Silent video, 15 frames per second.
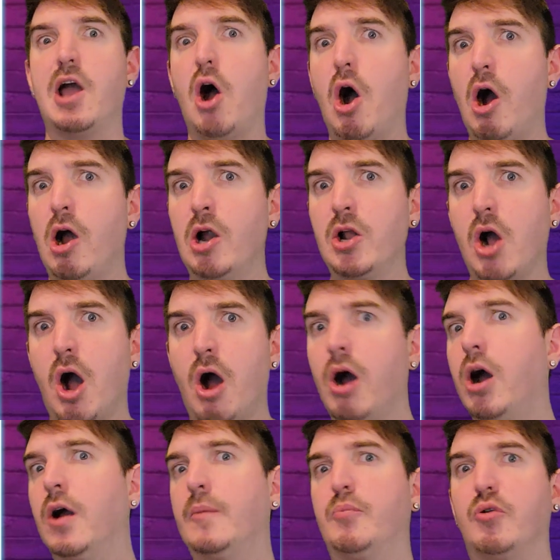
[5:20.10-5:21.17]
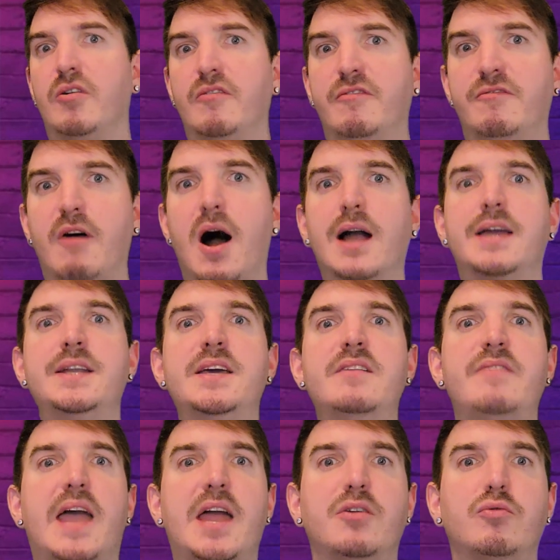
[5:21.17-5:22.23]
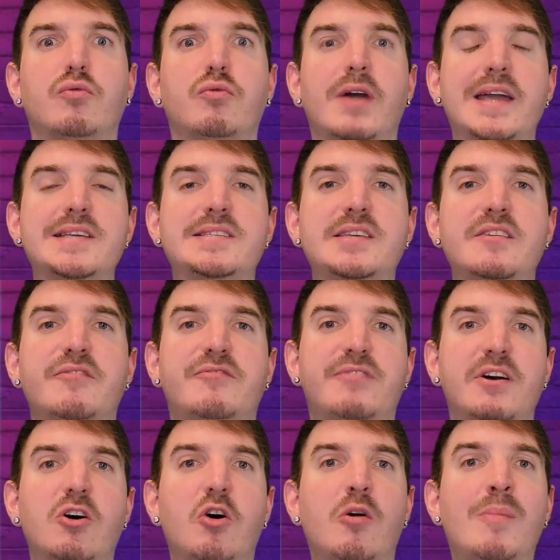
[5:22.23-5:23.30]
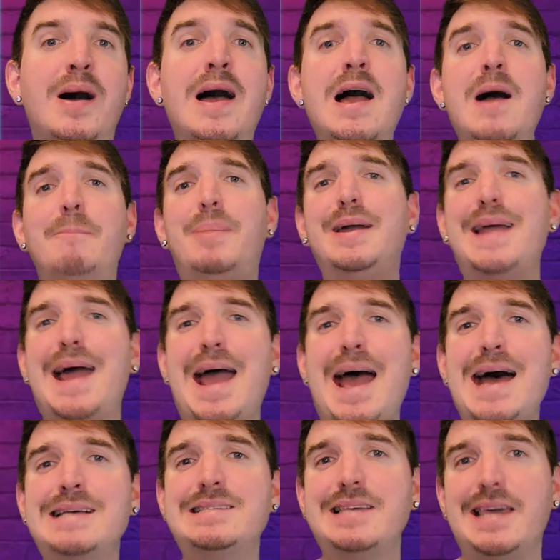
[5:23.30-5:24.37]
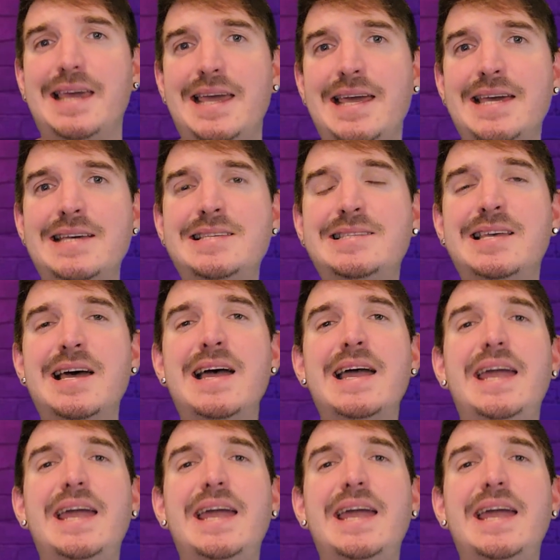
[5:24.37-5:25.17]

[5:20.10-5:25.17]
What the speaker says: hard R, provocative, and racy film, but as is,